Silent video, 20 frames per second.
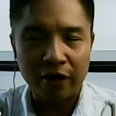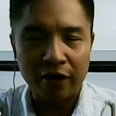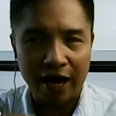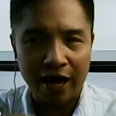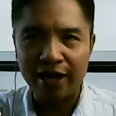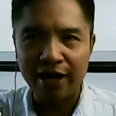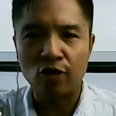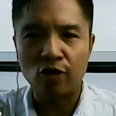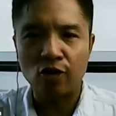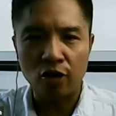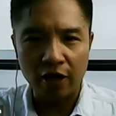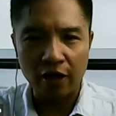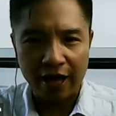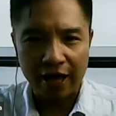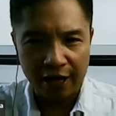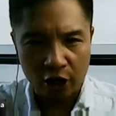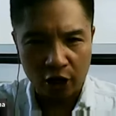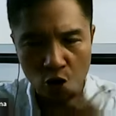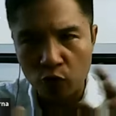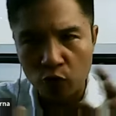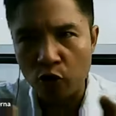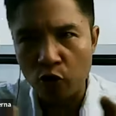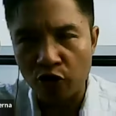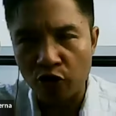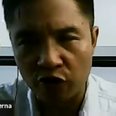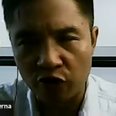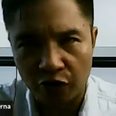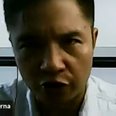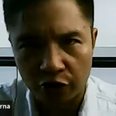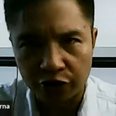I call a
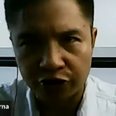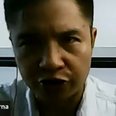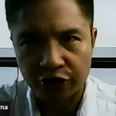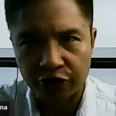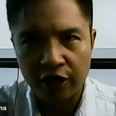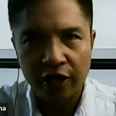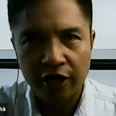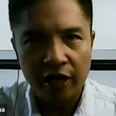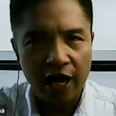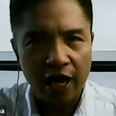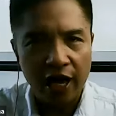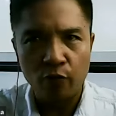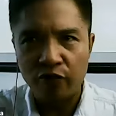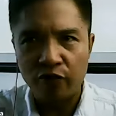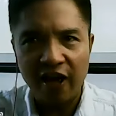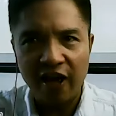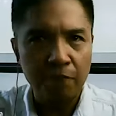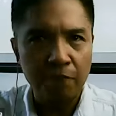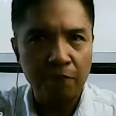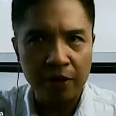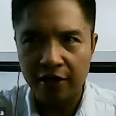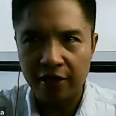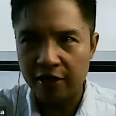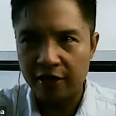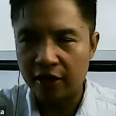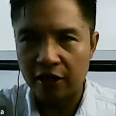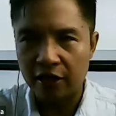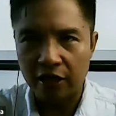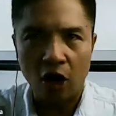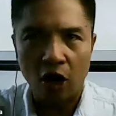coronaverse. And we have
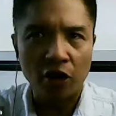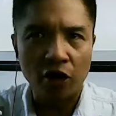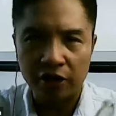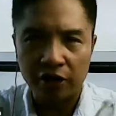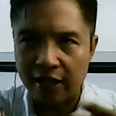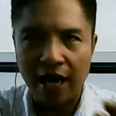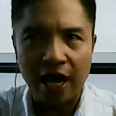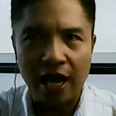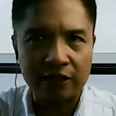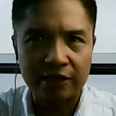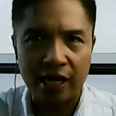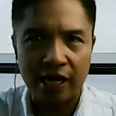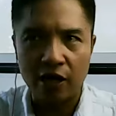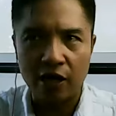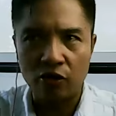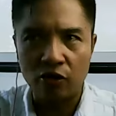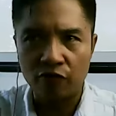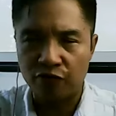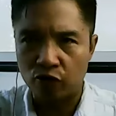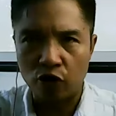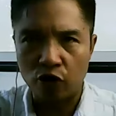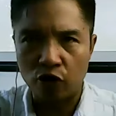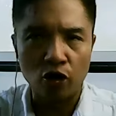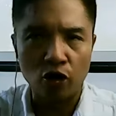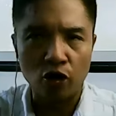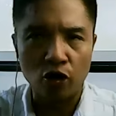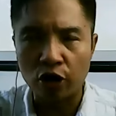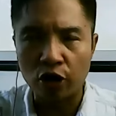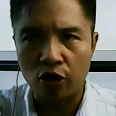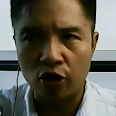been on lockdown for a
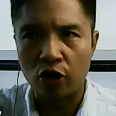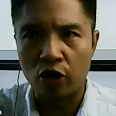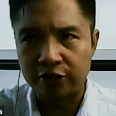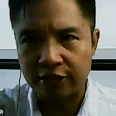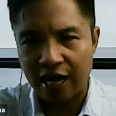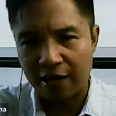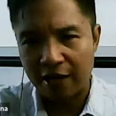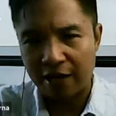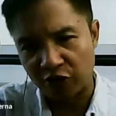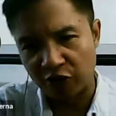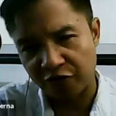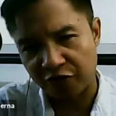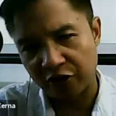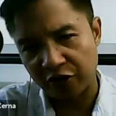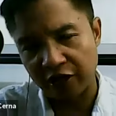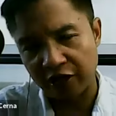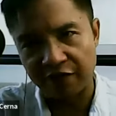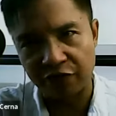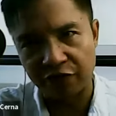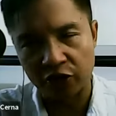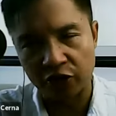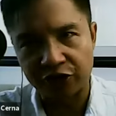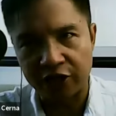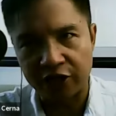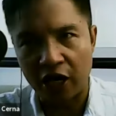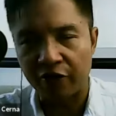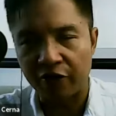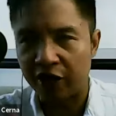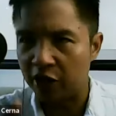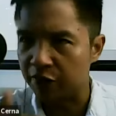long, long time, different levels.
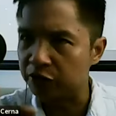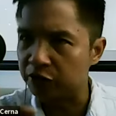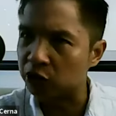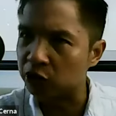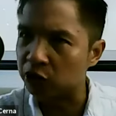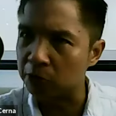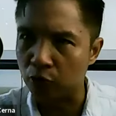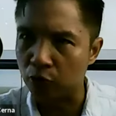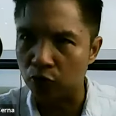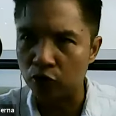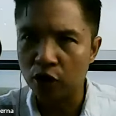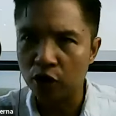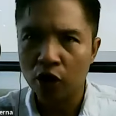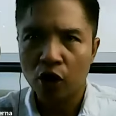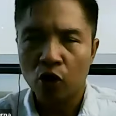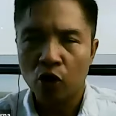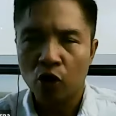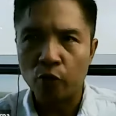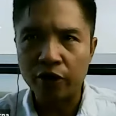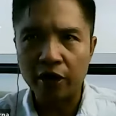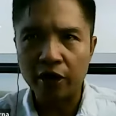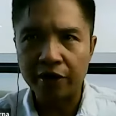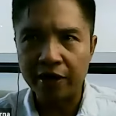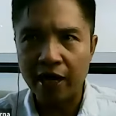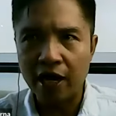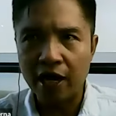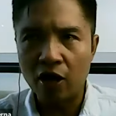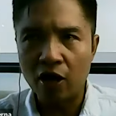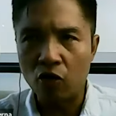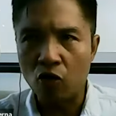Now here in Cebu, we are
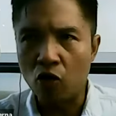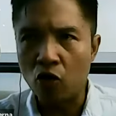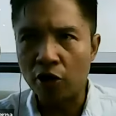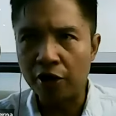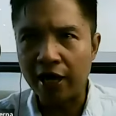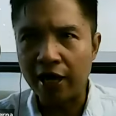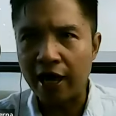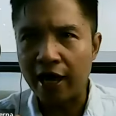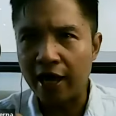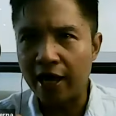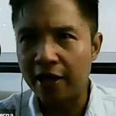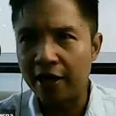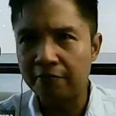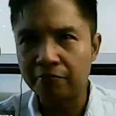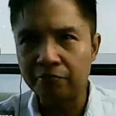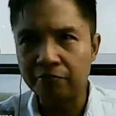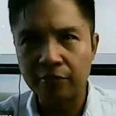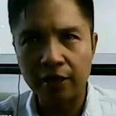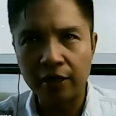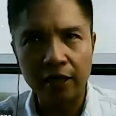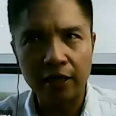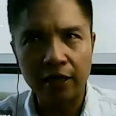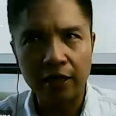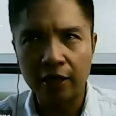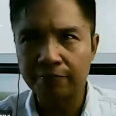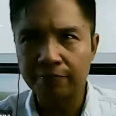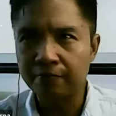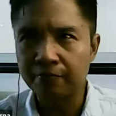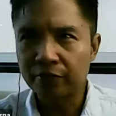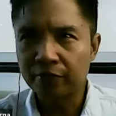now on
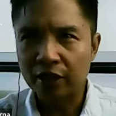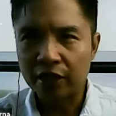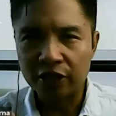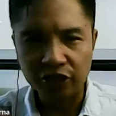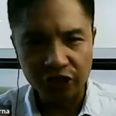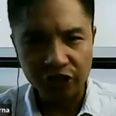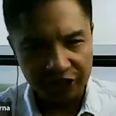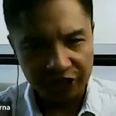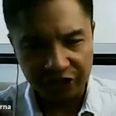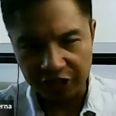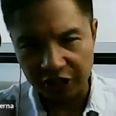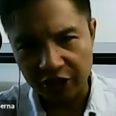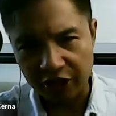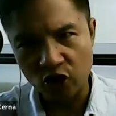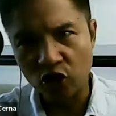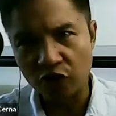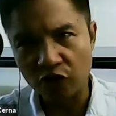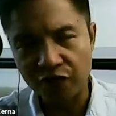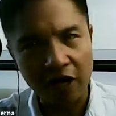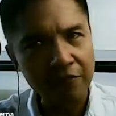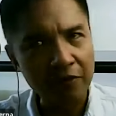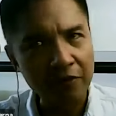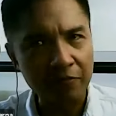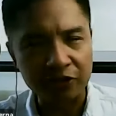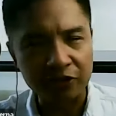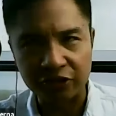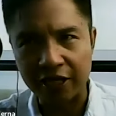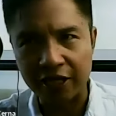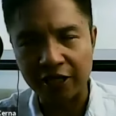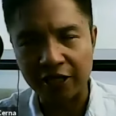GCQ, if I'm not
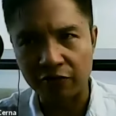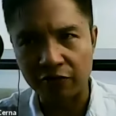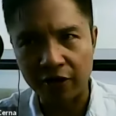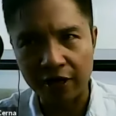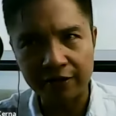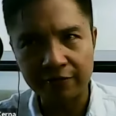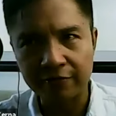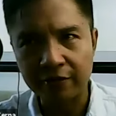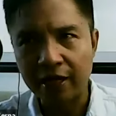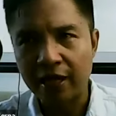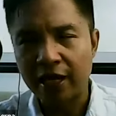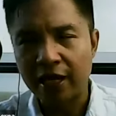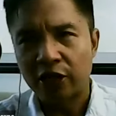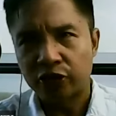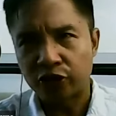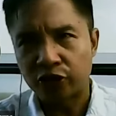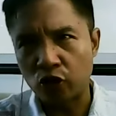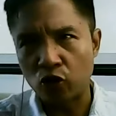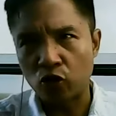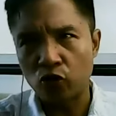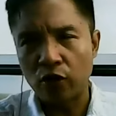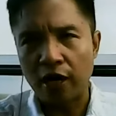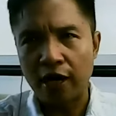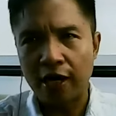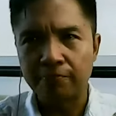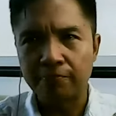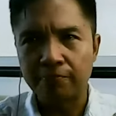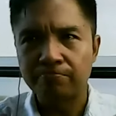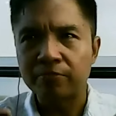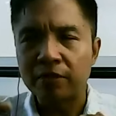mistaken, right? So,
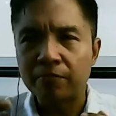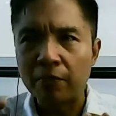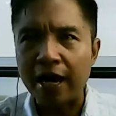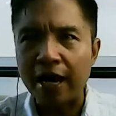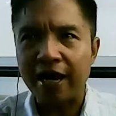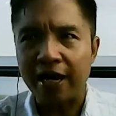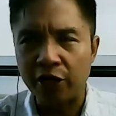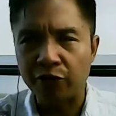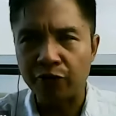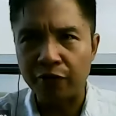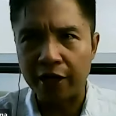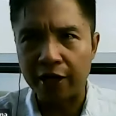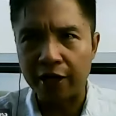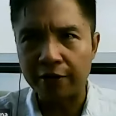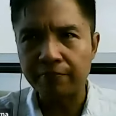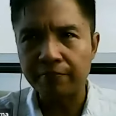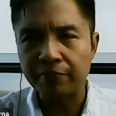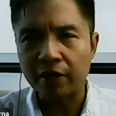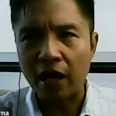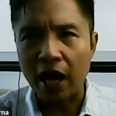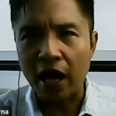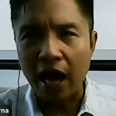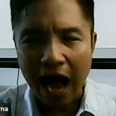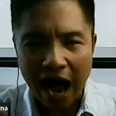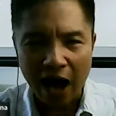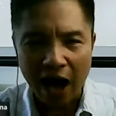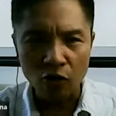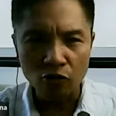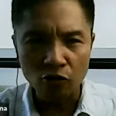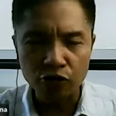Adrian,
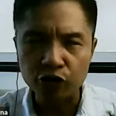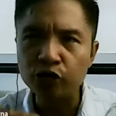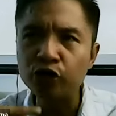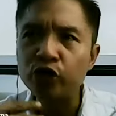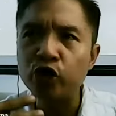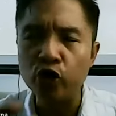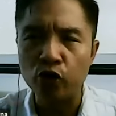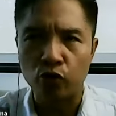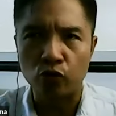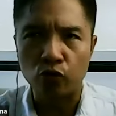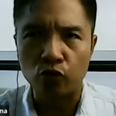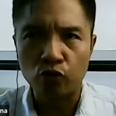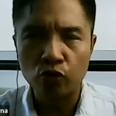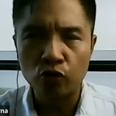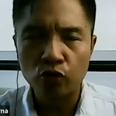how do you